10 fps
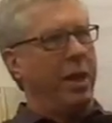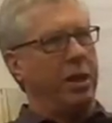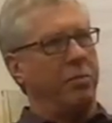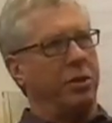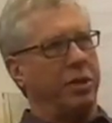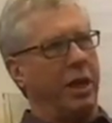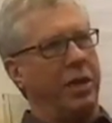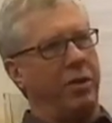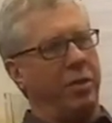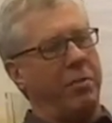and in
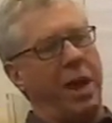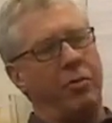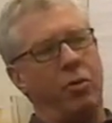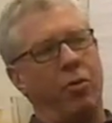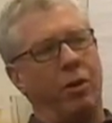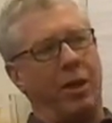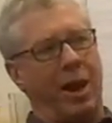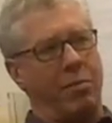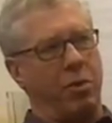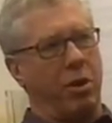particular, the math kernel
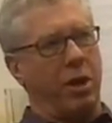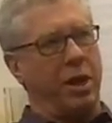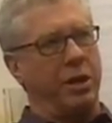library